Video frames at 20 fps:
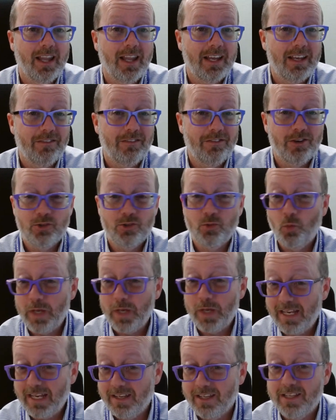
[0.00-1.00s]
Like if there's
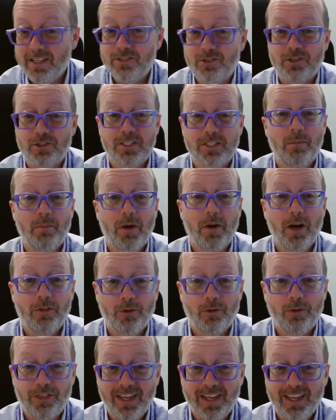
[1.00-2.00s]
weakness or some
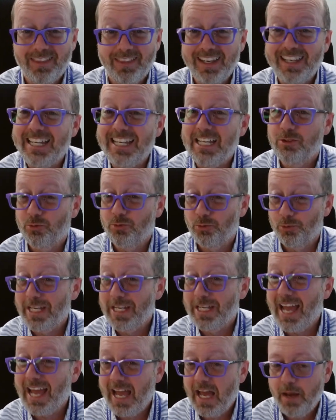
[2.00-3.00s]
other thing that needs
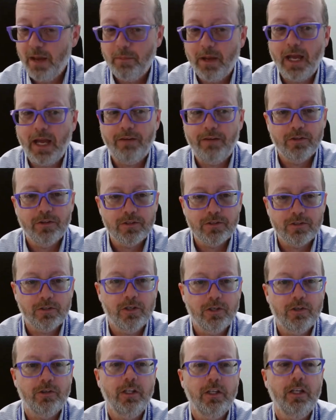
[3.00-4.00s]
rehab after the
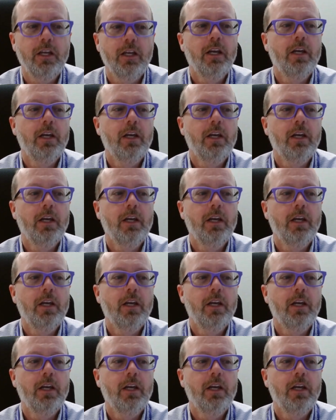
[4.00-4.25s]
surgery,